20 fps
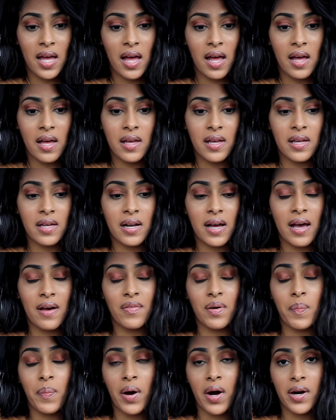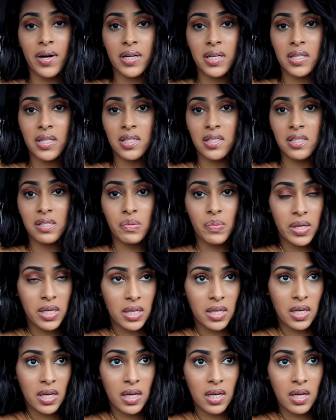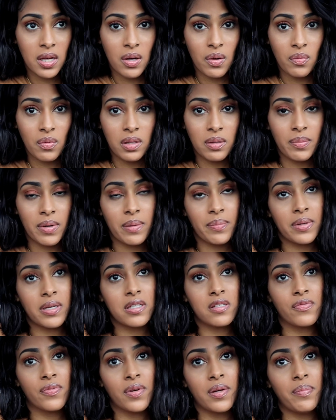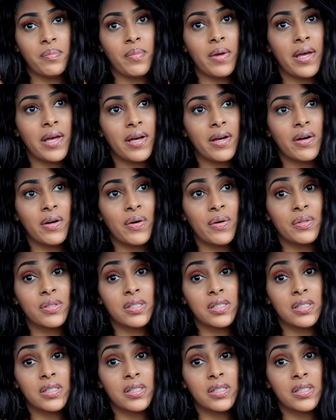And I have a party this weekend with my best friend Mel.